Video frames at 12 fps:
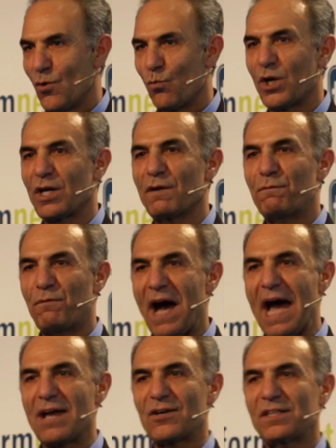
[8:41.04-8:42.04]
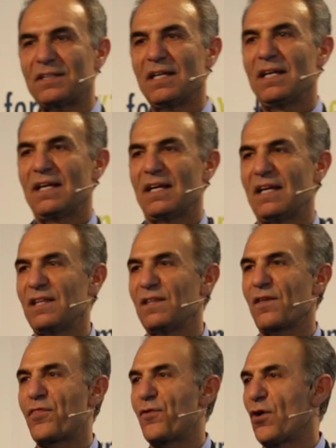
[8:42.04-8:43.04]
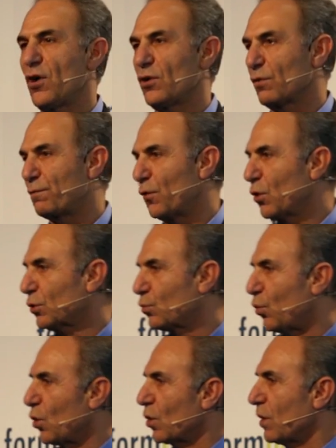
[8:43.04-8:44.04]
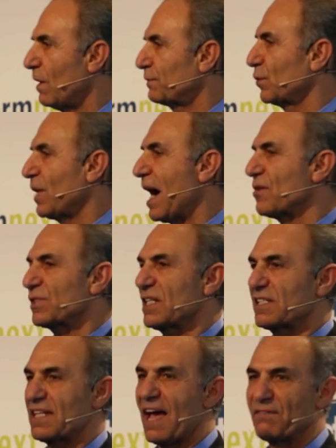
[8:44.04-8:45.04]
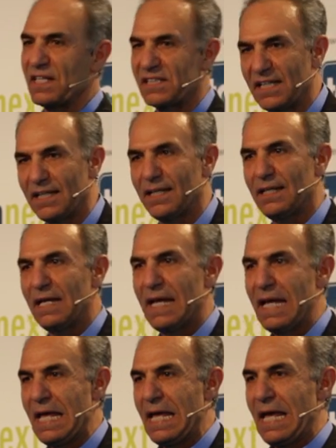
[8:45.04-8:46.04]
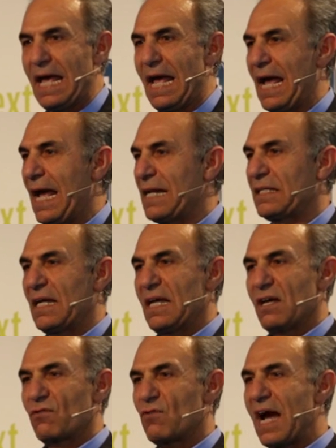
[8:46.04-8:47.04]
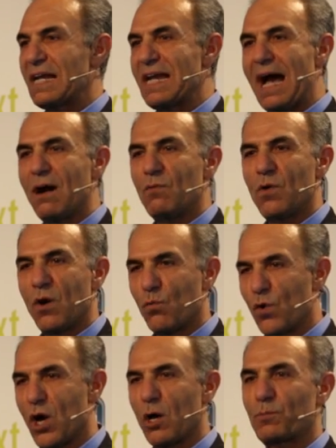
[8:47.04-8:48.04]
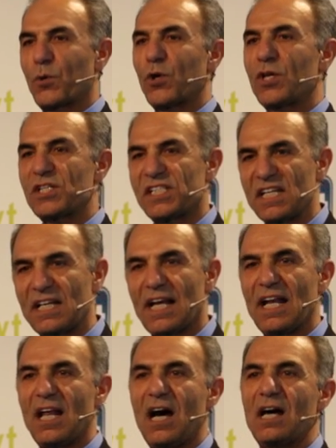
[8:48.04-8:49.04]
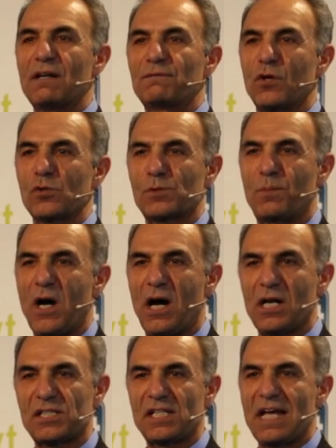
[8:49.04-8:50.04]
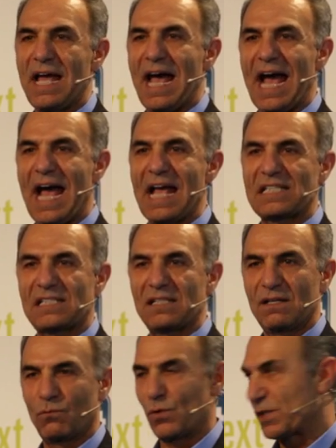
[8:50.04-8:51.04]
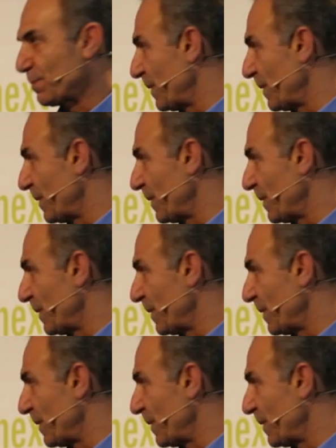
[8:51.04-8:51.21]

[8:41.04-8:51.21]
We're going to fire it in the third or fourth quarter of 2017. And right now, we are producing a lot of those parts as we